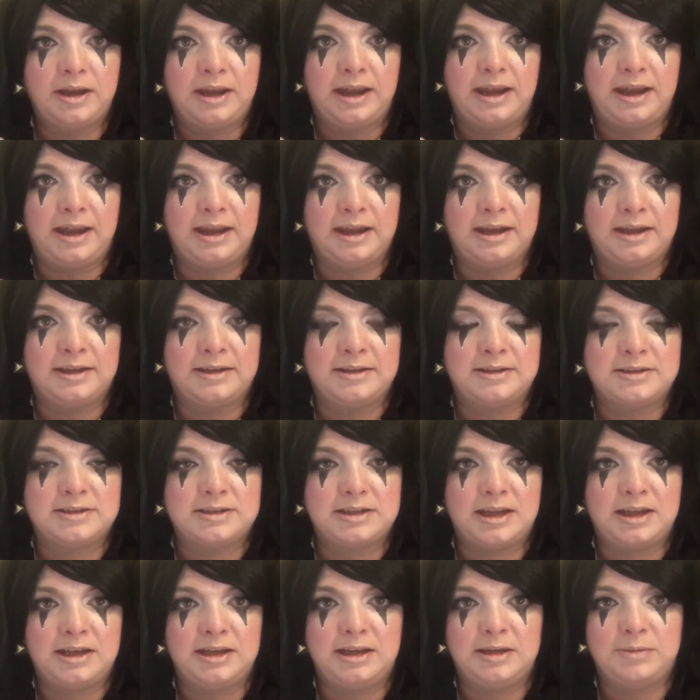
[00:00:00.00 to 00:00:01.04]
and
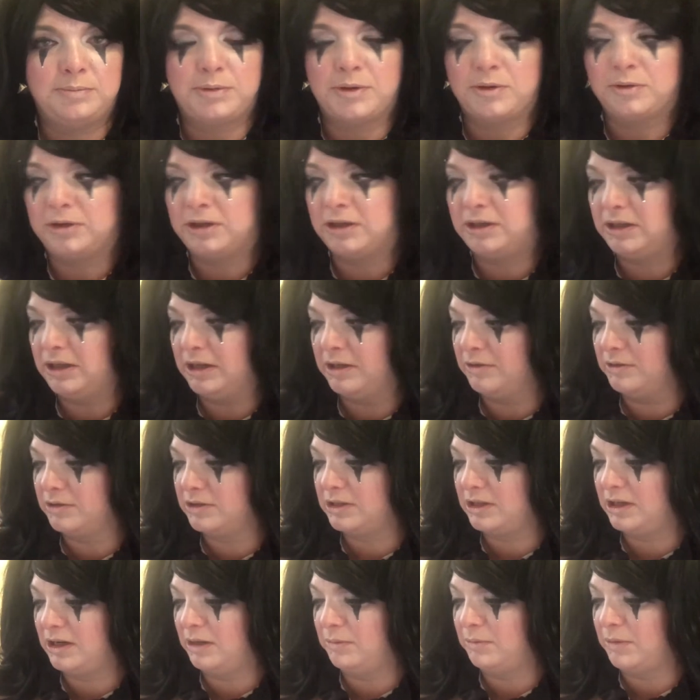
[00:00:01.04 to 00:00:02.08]
any broken needles
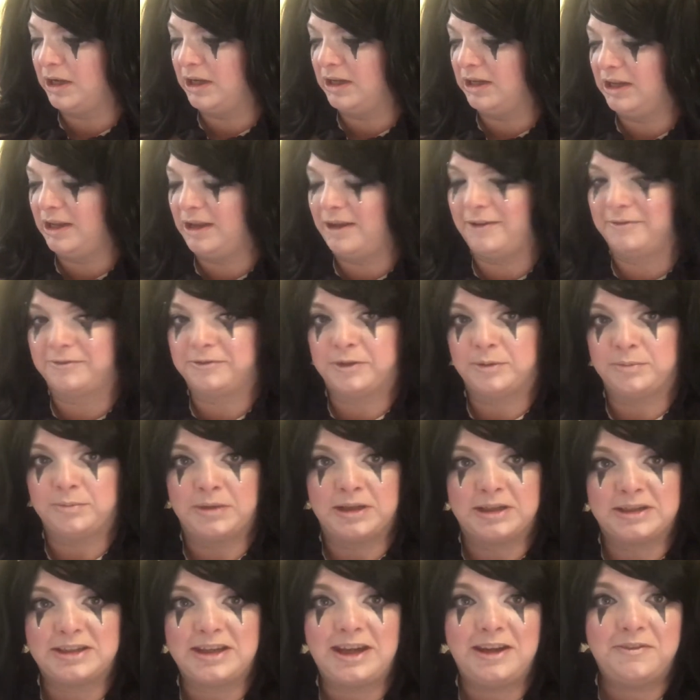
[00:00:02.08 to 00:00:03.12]
that I might get from a
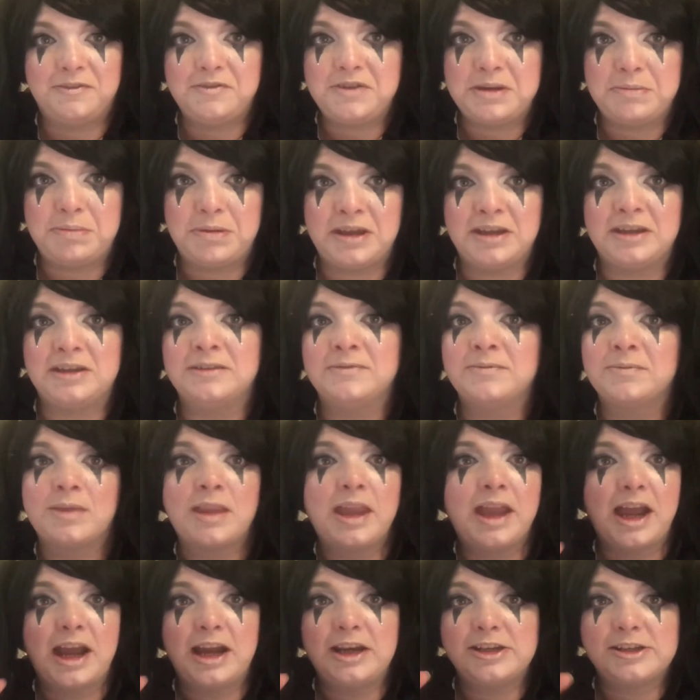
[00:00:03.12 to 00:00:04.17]
safety pin,
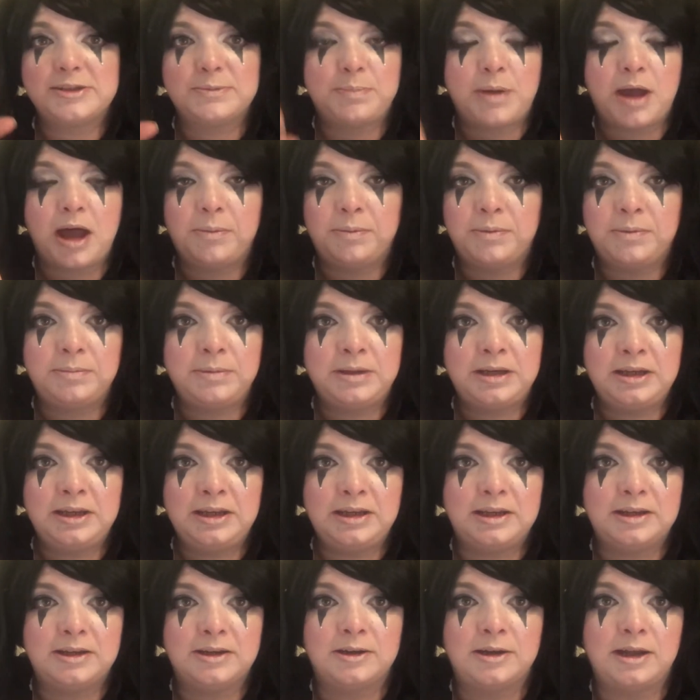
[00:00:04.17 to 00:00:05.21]
I just pop them in
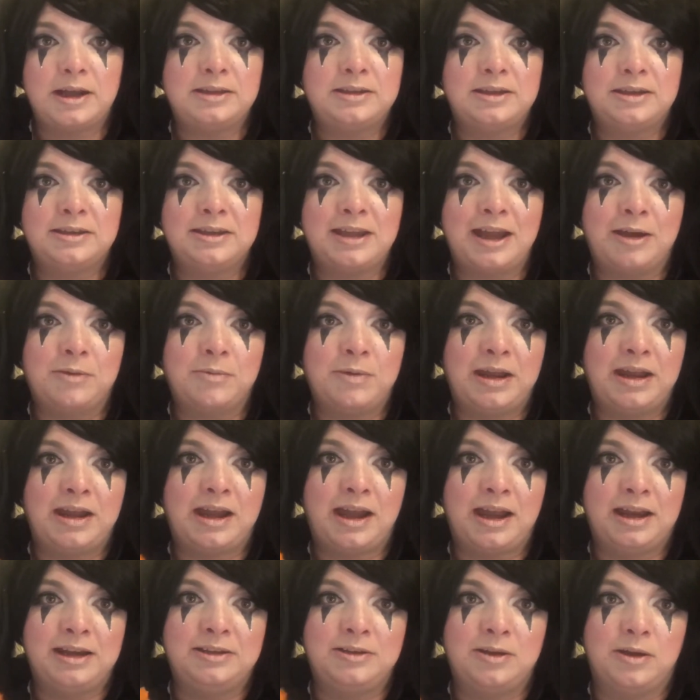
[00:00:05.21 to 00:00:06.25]
here, and then that way
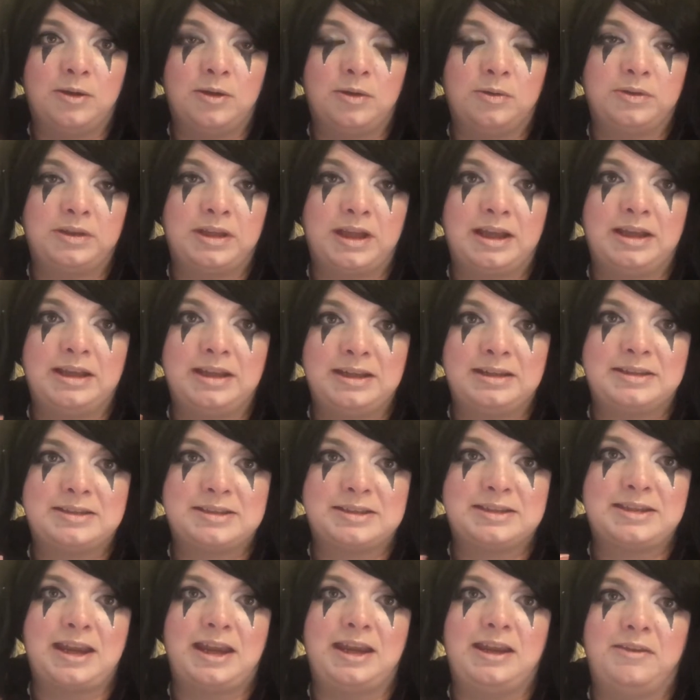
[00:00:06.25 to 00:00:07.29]
I know that it's
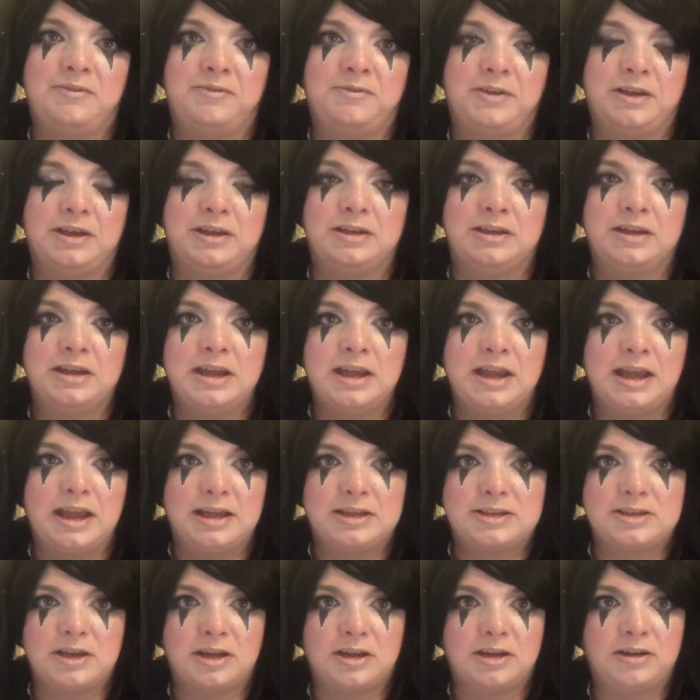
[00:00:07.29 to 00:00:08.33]
safe and
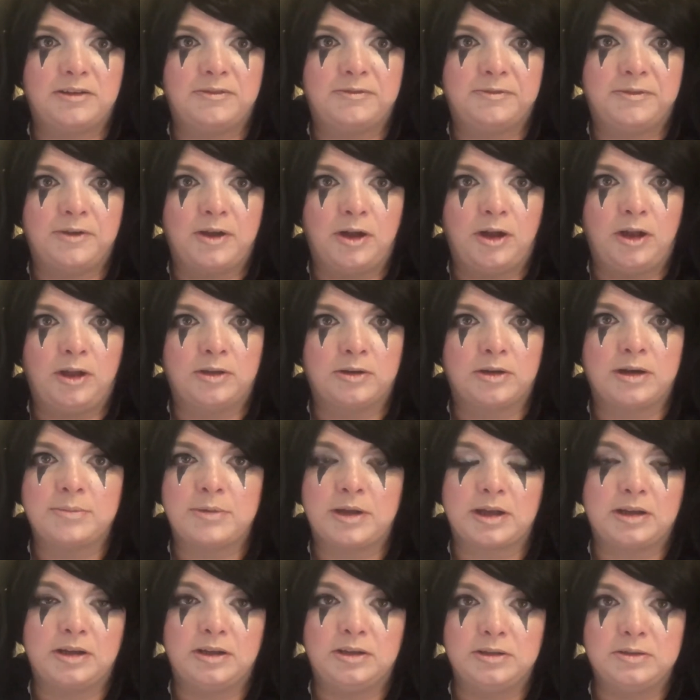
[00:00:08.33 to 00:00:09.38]
it's not gonna fall, or I'm not
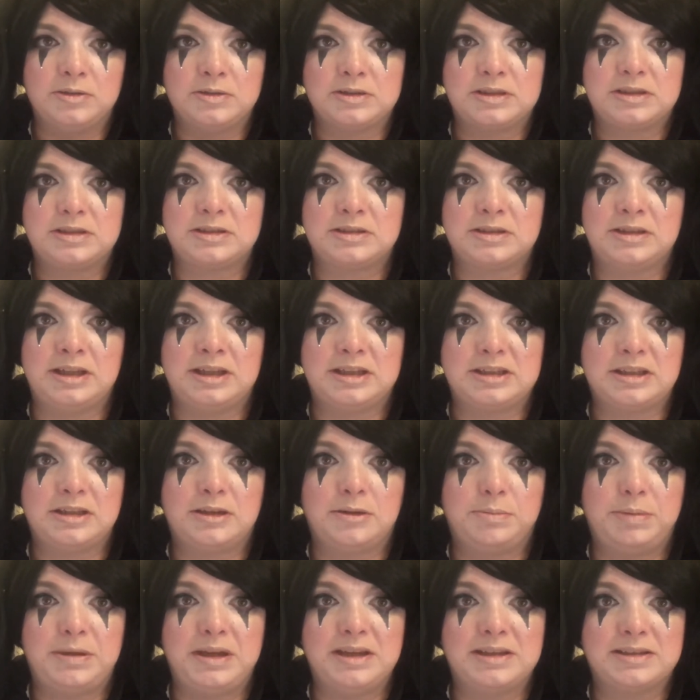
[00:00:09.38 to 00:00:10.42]
gonna lose these little
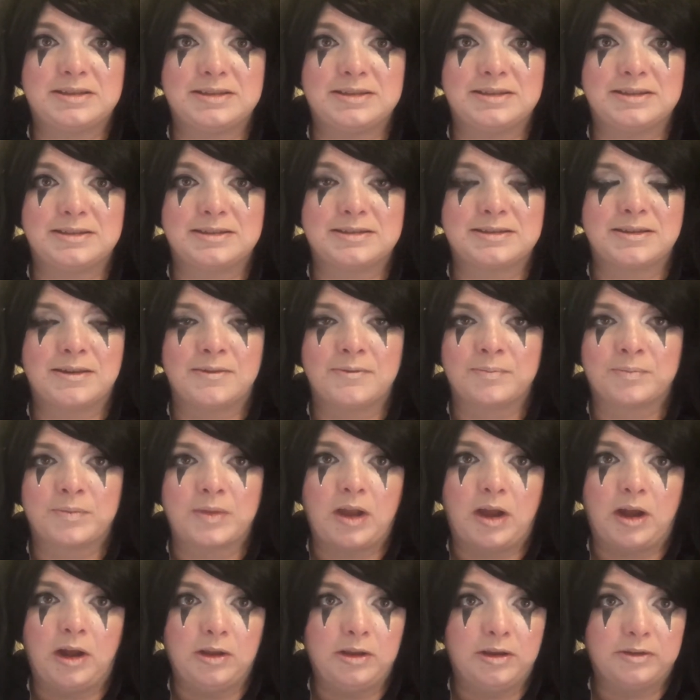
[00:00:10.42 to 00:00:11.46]
pieces
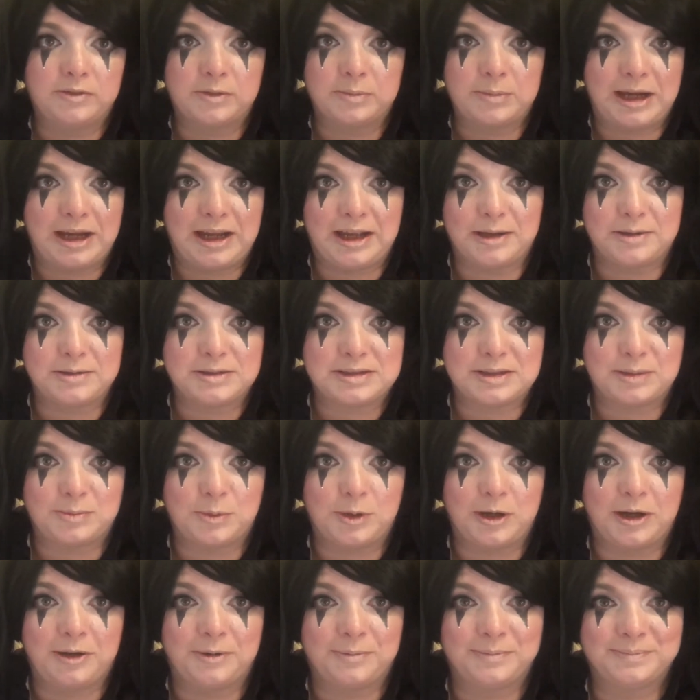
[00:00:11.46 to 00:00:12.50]
all over my house
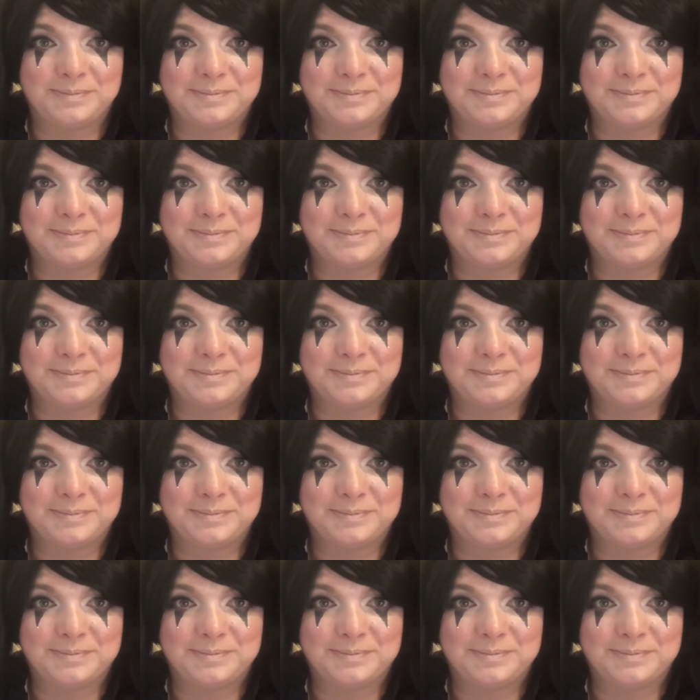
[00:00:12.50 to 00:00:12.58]
somewhere.